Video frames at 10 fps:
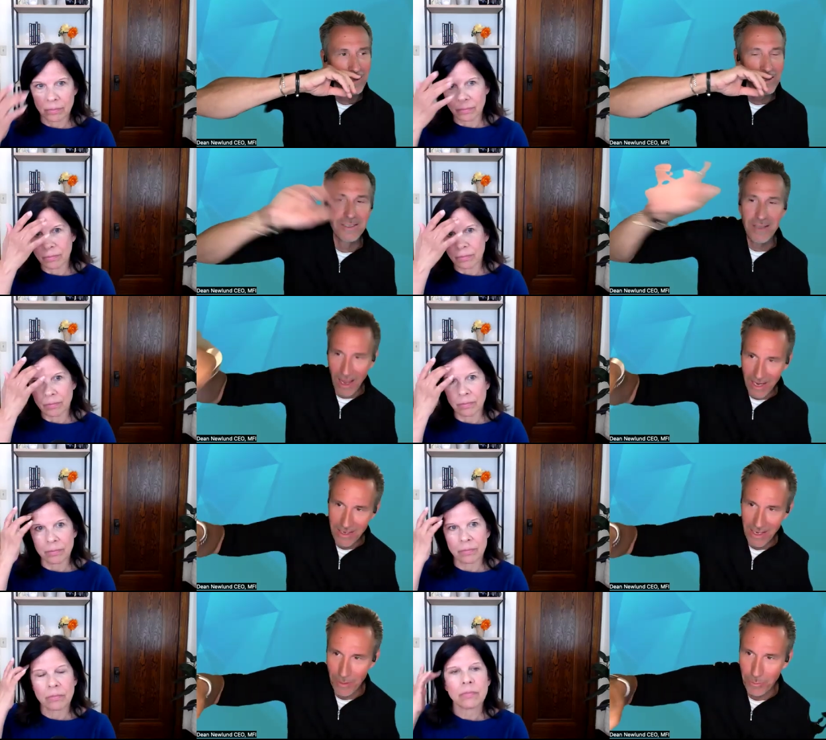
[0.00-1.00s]

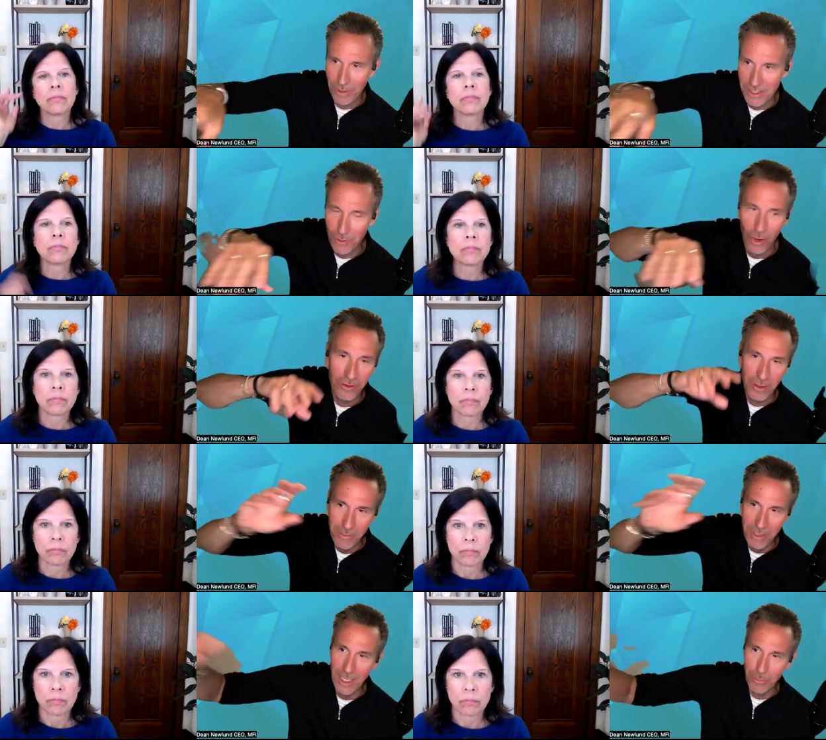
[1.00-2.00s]
Speaker 1: designed yet, but it's called
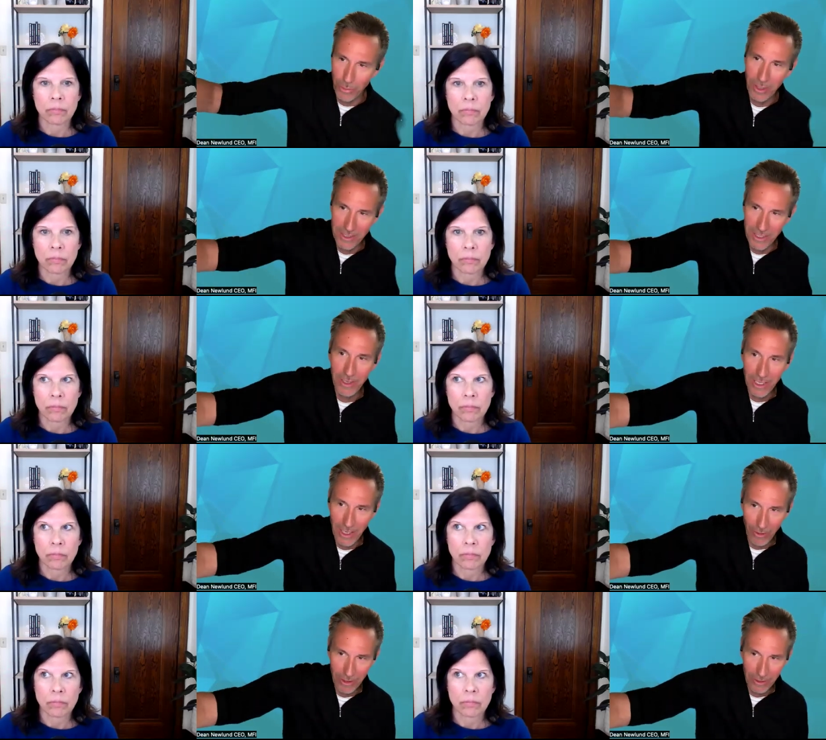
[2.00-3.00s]
the meeting productivity
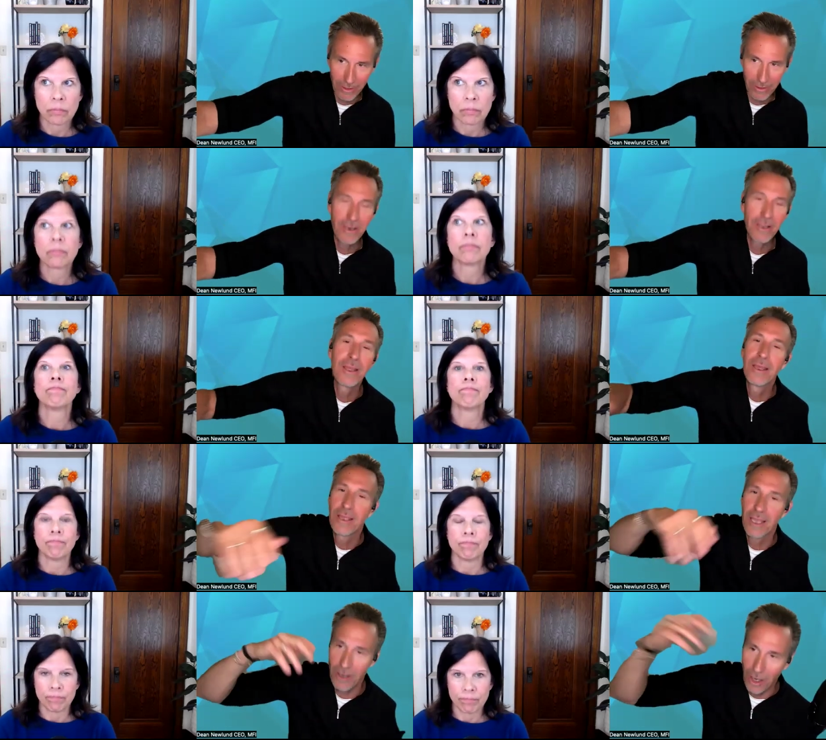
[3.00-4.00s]
calculator.
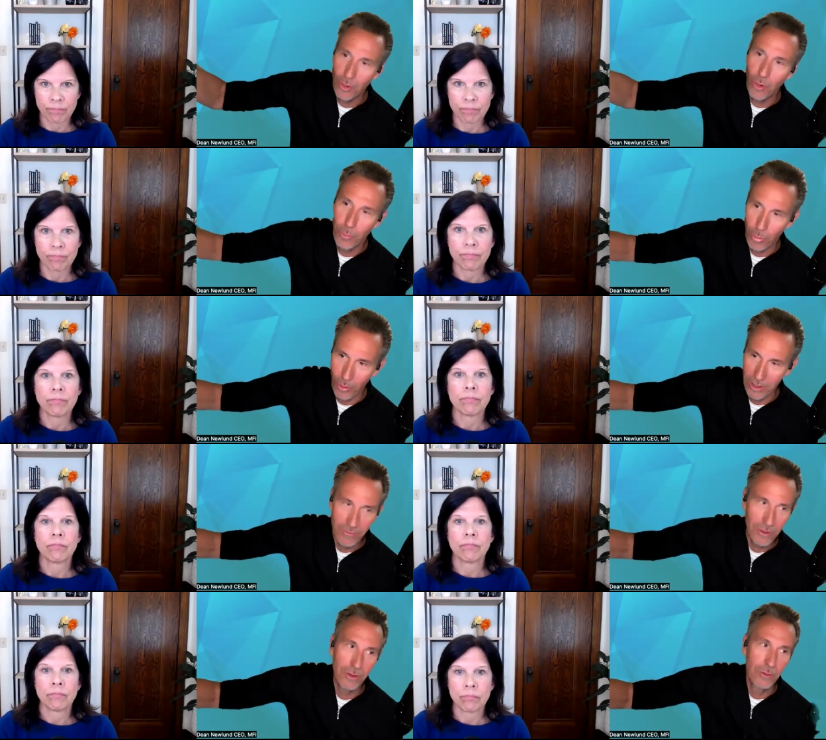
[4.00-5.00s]
And our whole
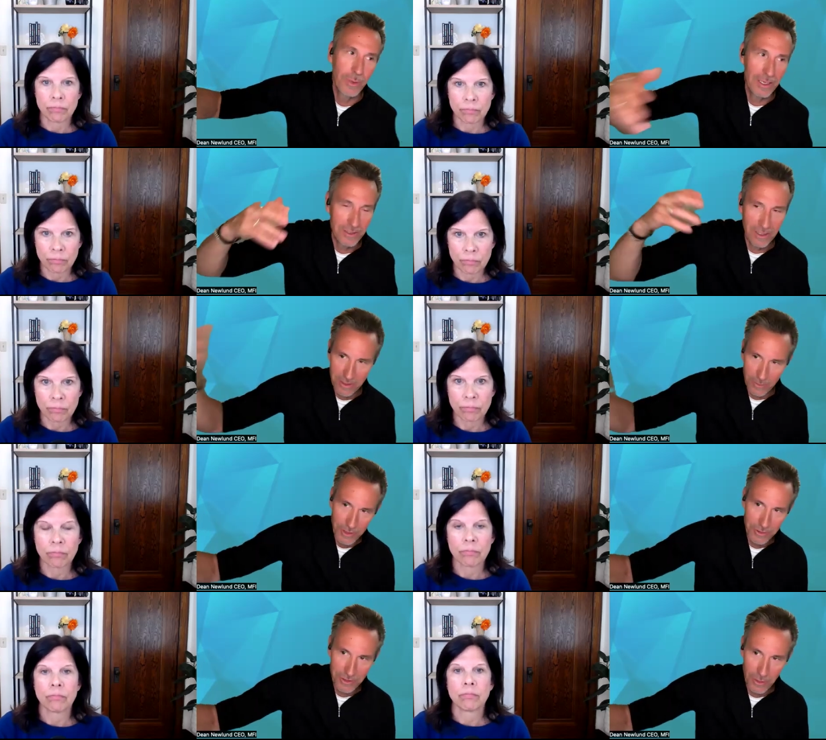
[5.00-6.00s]
point of view, based on some
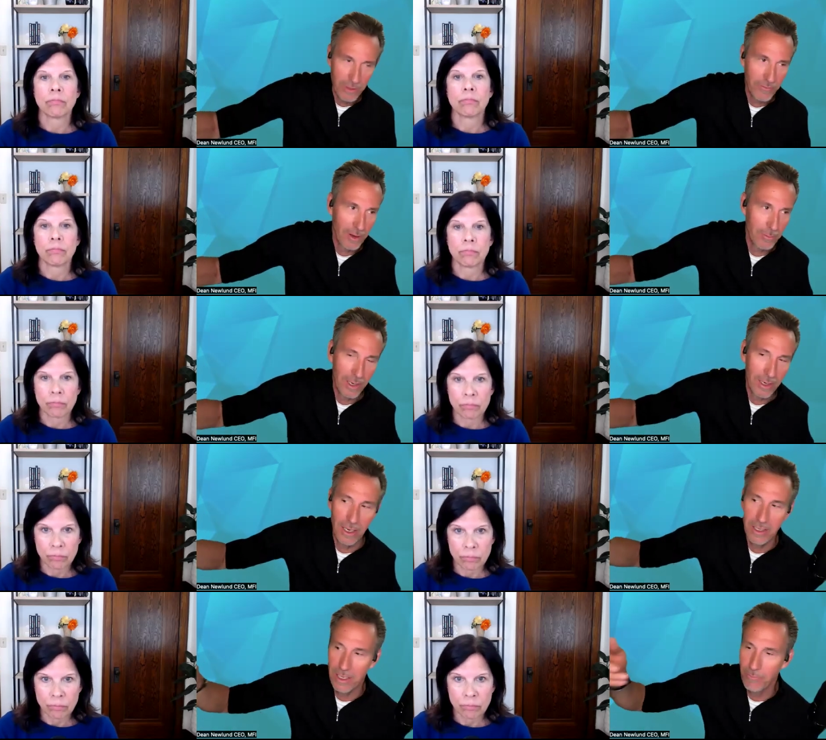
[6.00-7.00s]
research that we found by a
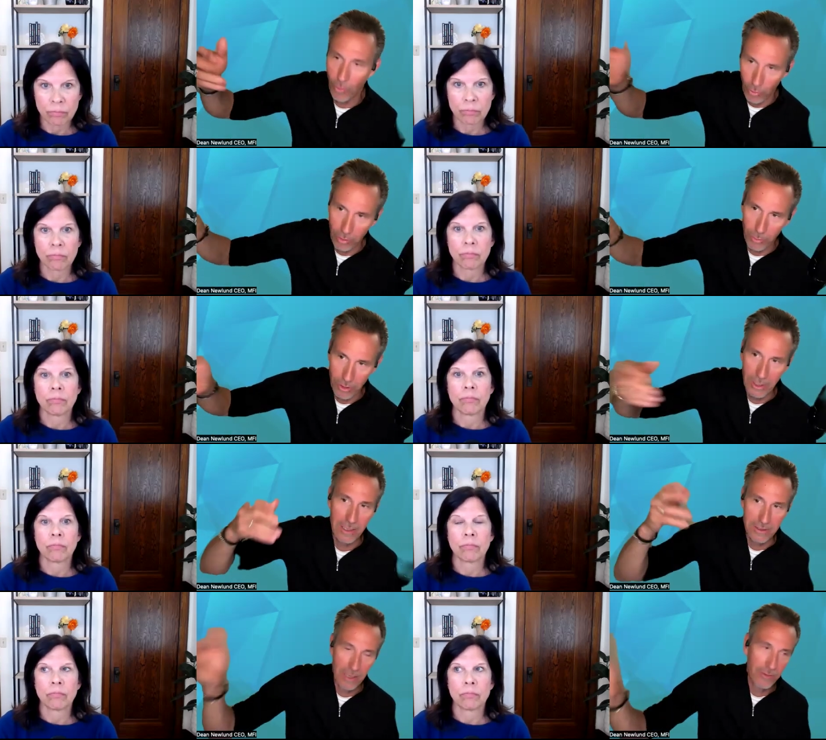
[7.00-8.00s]
guy named Vogelberg
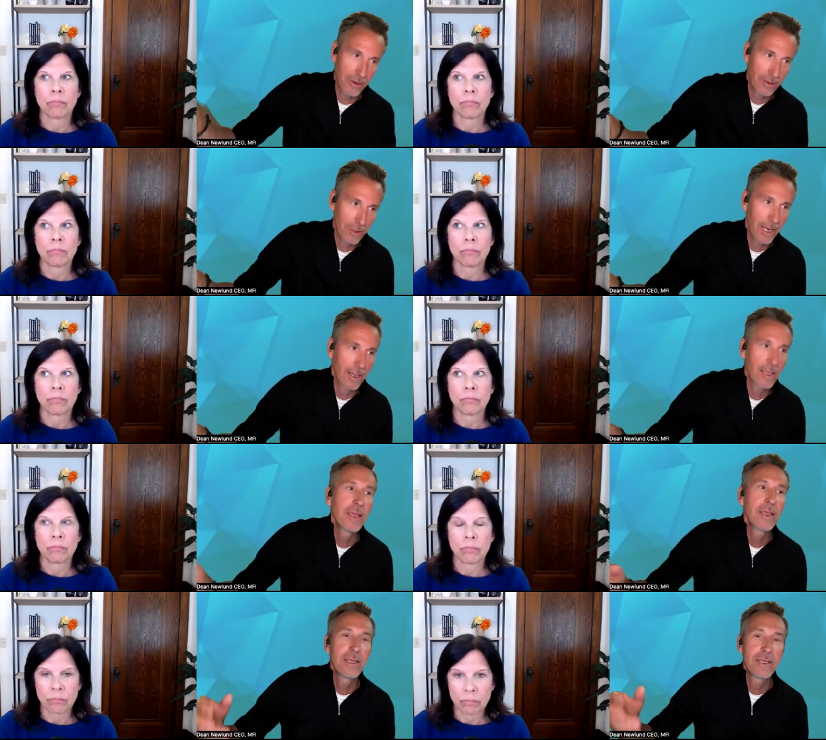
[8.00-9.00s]
out of South Carolina,
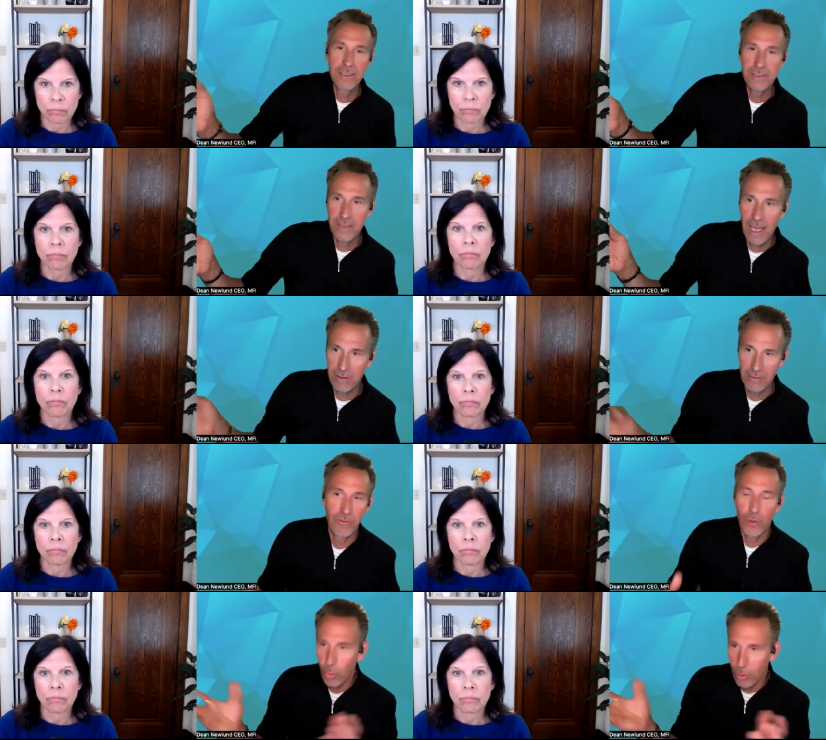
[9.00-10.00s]
is that,
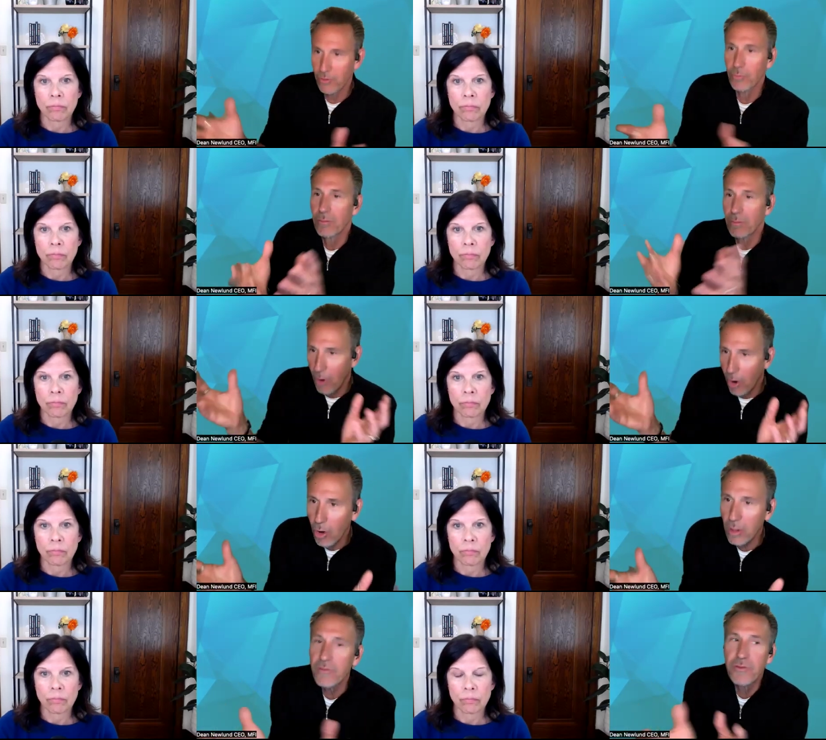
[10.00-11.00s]
of course,
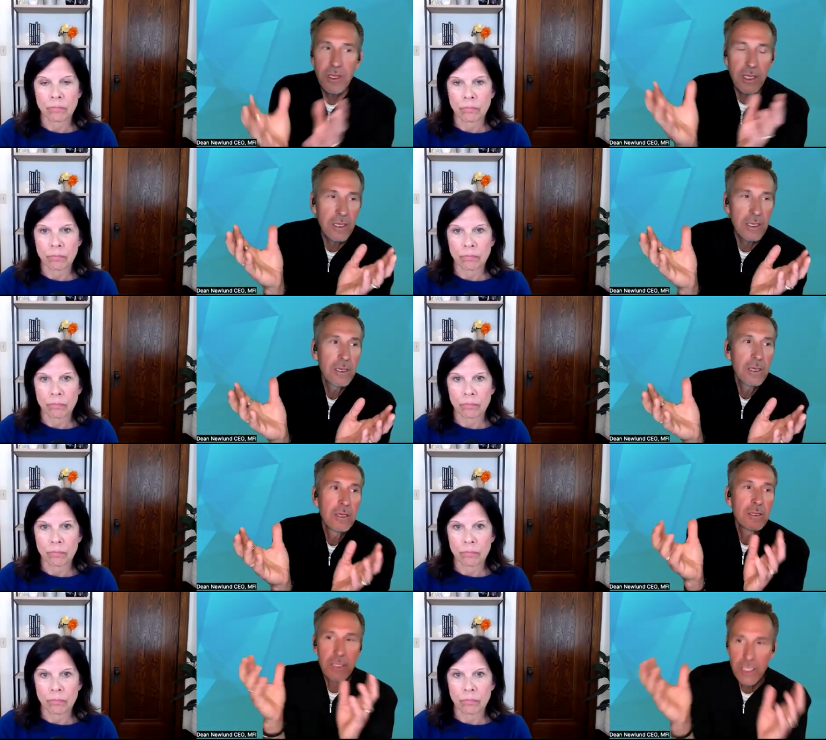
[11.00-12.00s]
all of the
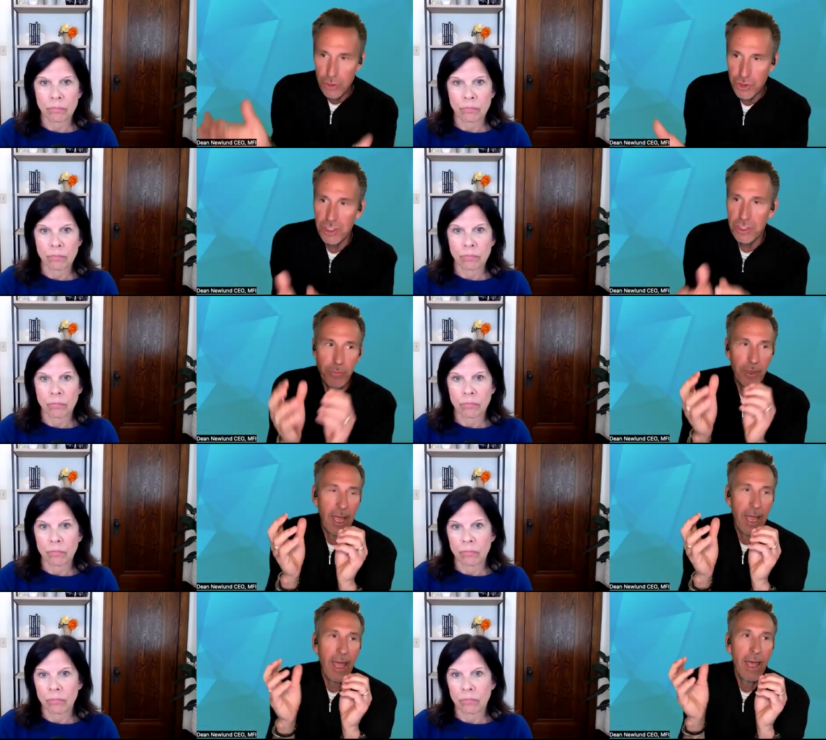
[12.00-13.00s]
leadership
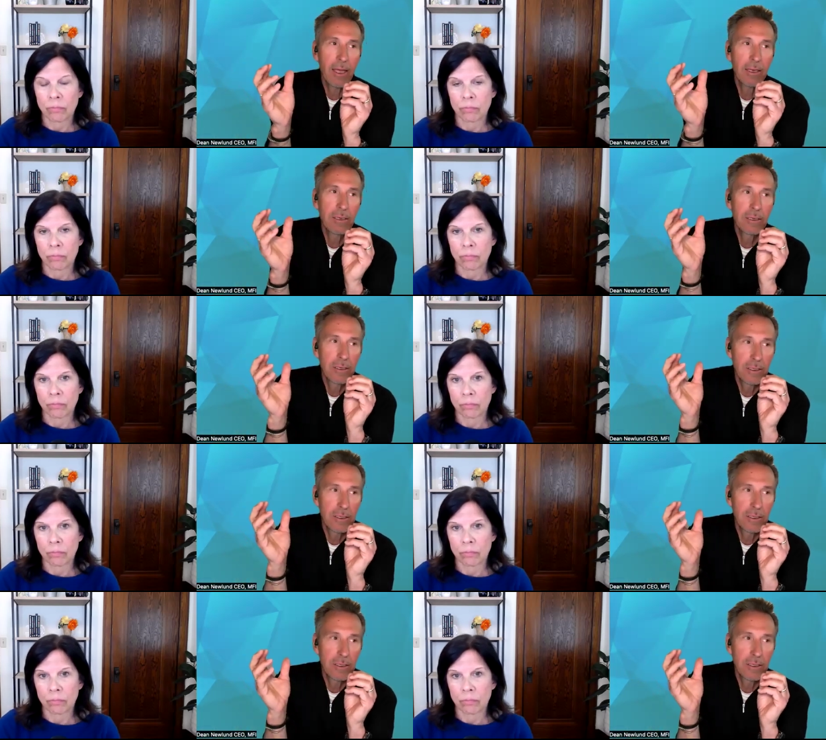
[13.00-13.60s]
and